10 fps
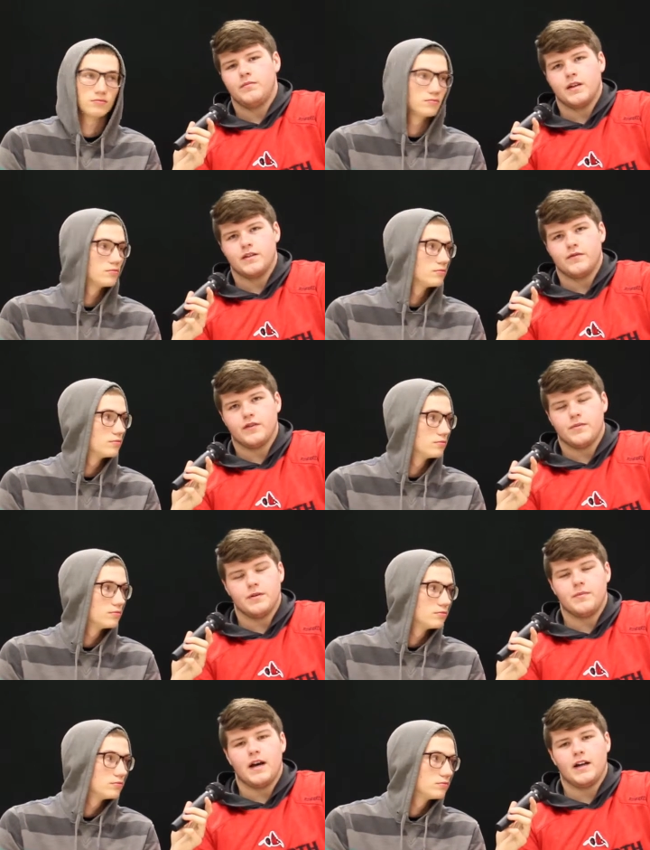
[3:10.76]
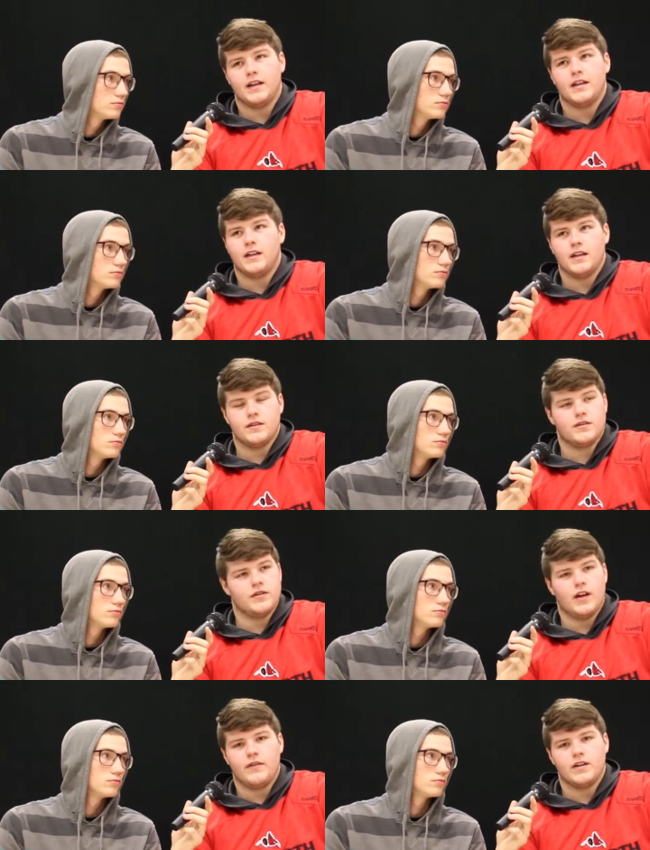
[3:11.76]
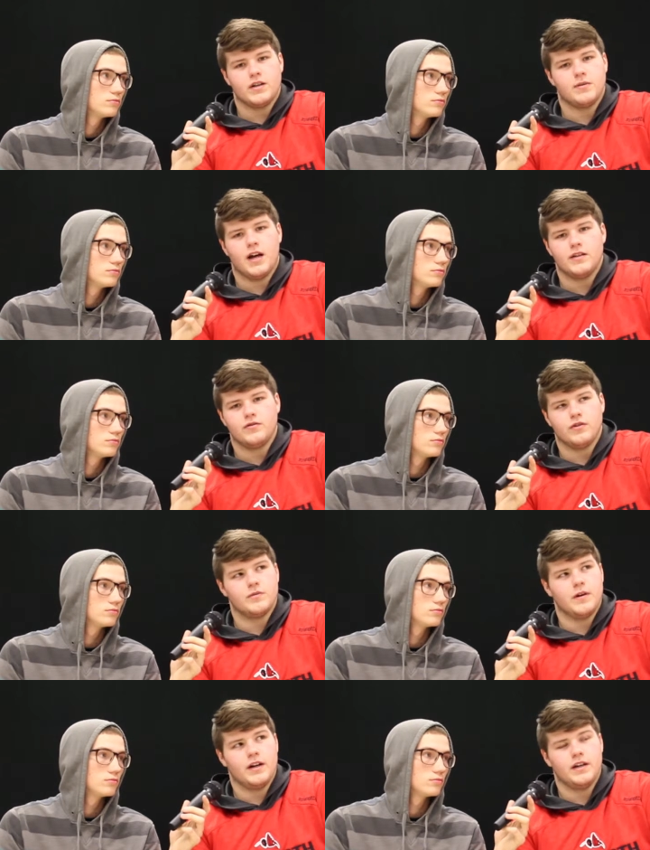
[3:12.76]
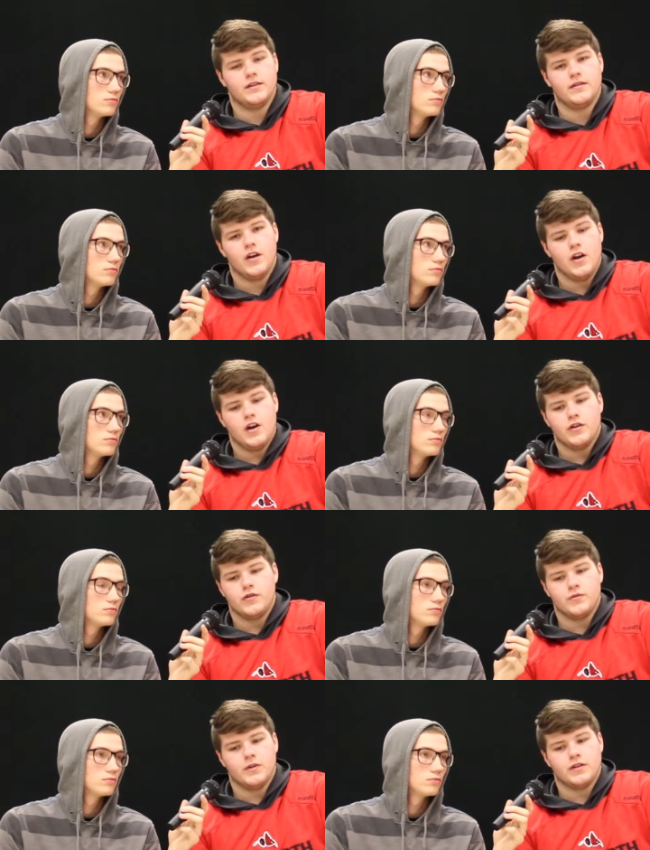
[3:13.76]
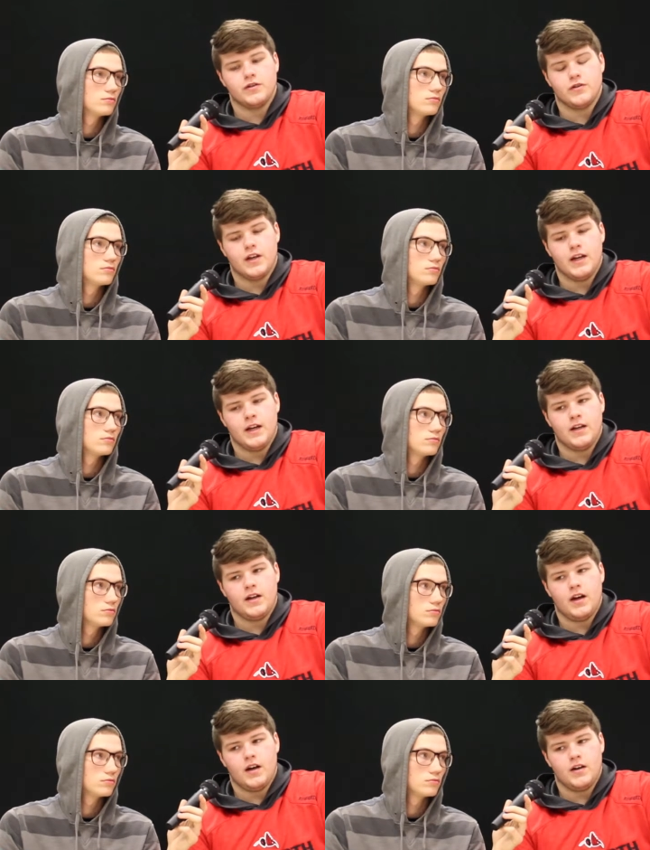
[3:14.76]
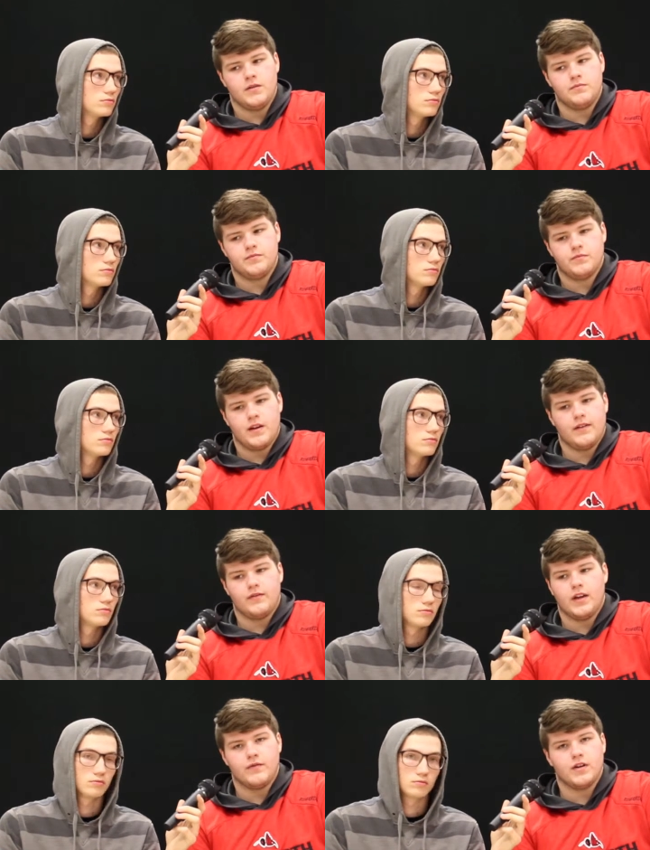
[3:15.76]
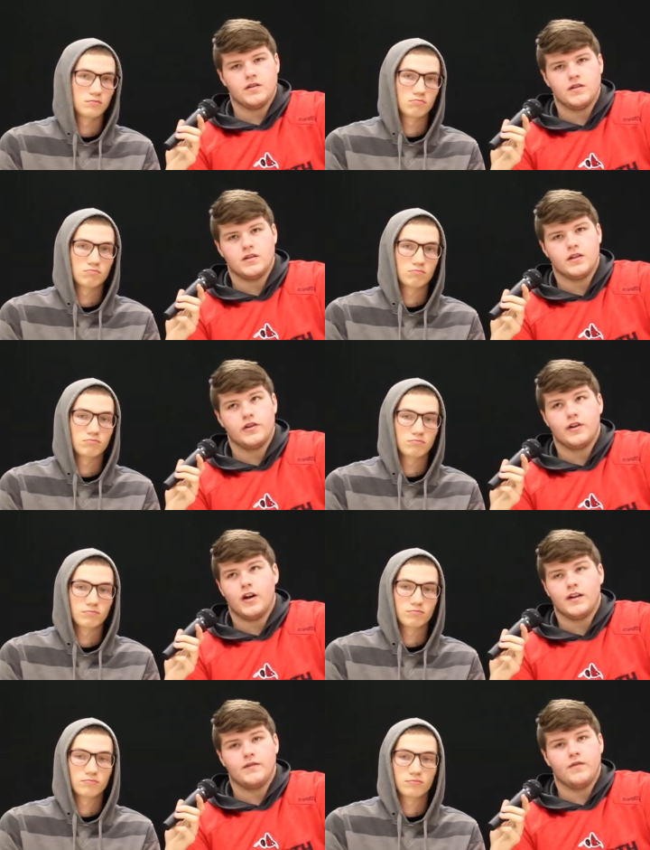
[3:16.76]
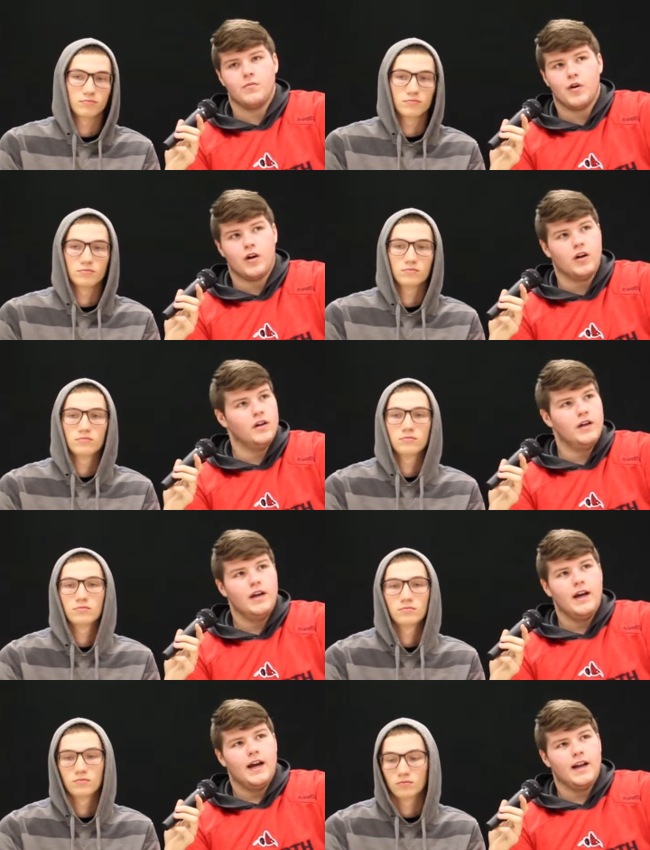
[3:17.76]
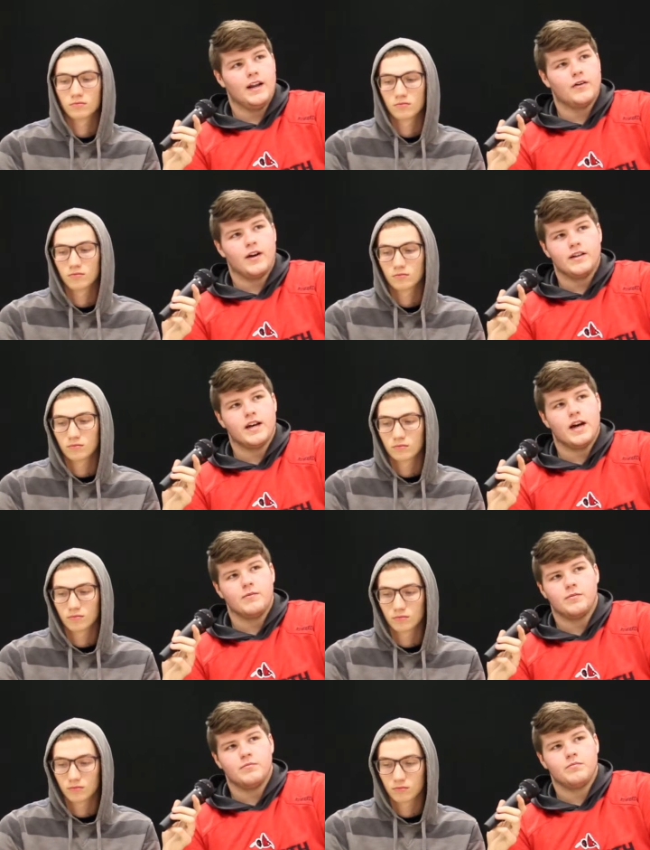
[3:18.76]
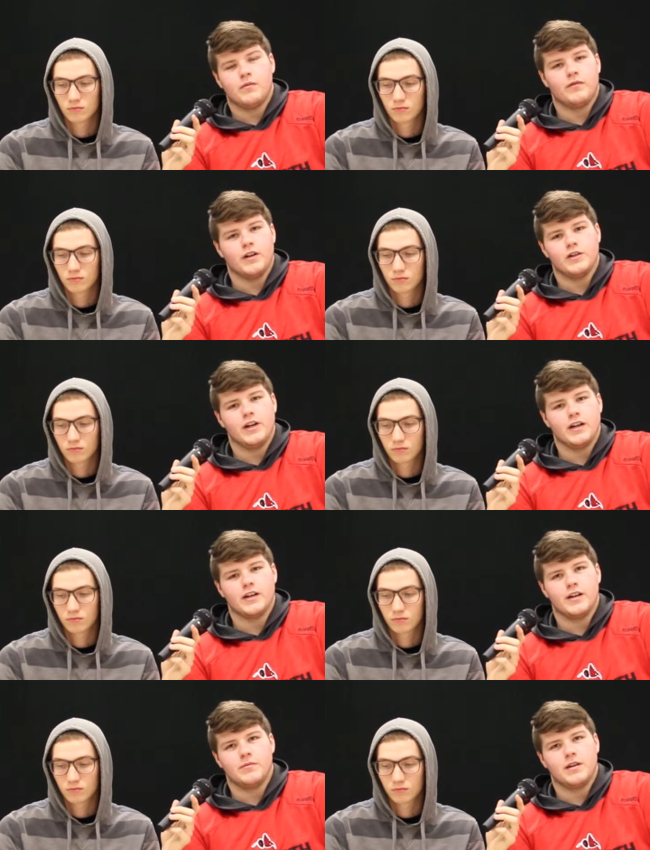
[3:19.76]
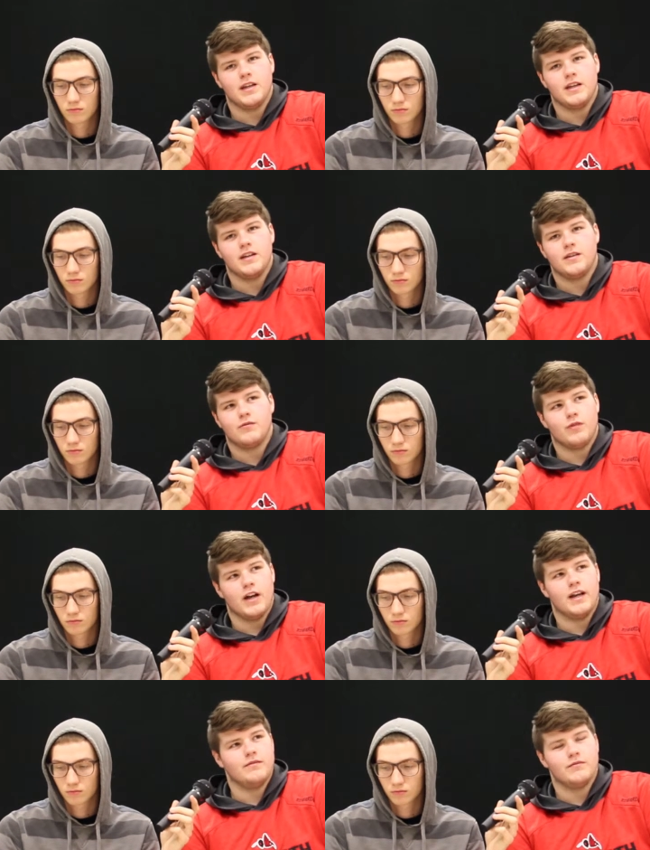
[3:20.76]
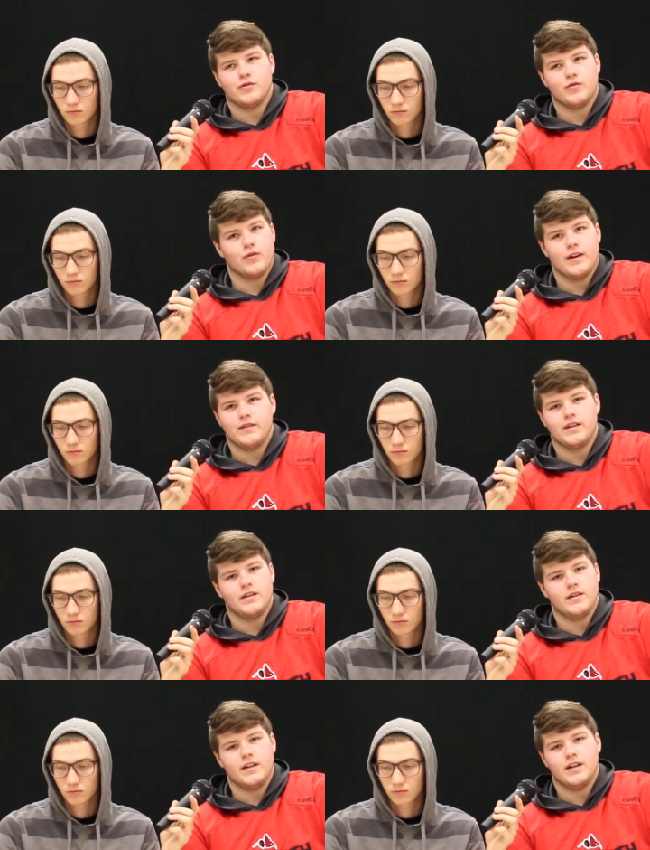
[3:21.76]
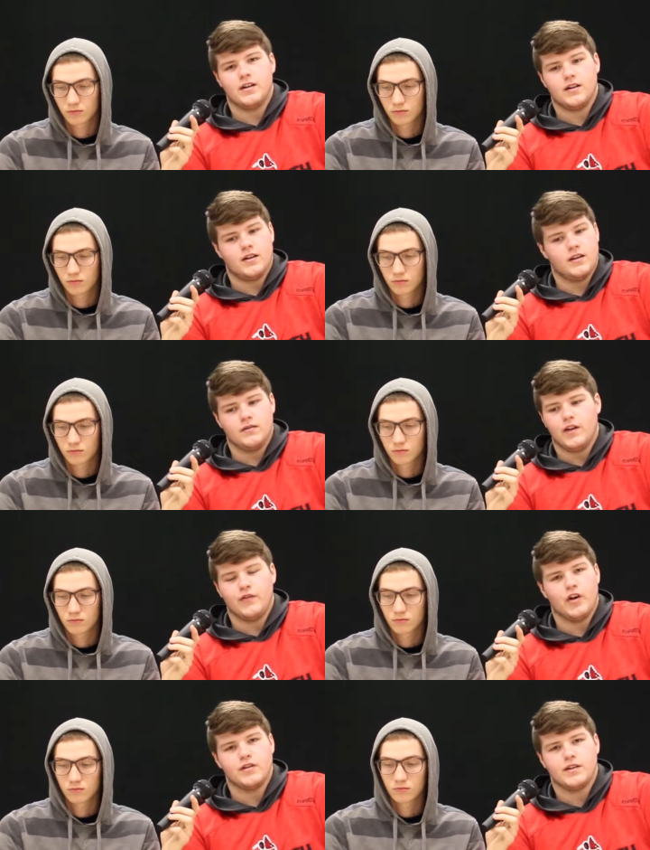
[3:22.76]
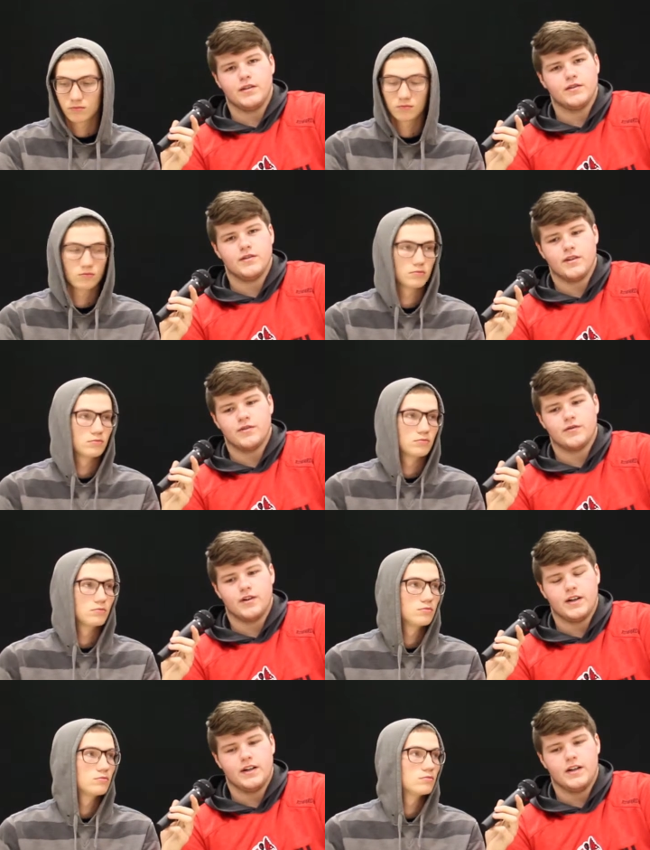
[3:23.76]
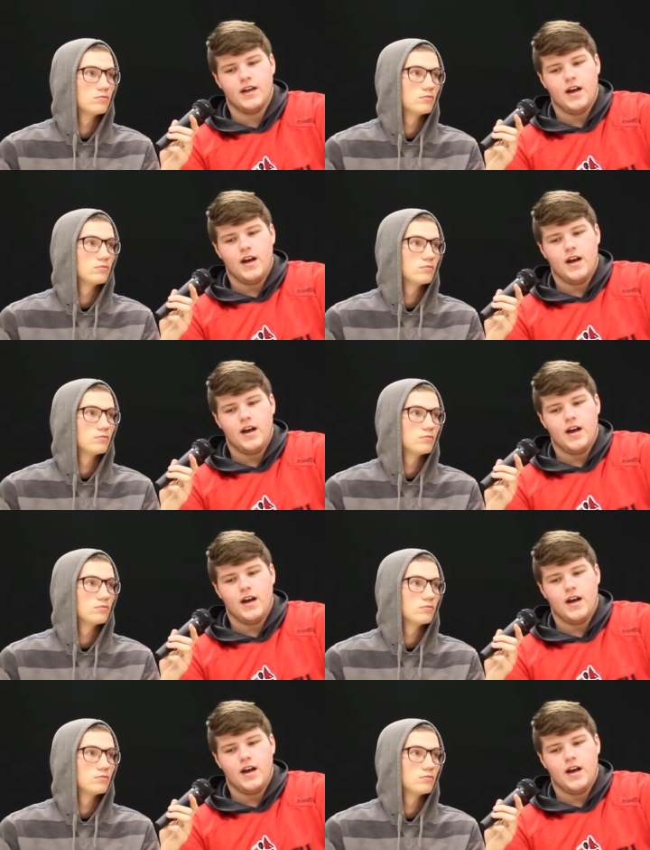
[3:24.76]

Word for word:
Speaker 1: because if you're timid about it, it's you'll have a terrible high school experience. Do as much as you can. Um, like for instance, this year I did football. I had a great time with my friend Jacob, Keith, Rhett. It was a great senior year. I loved all the seniors this year. It was great.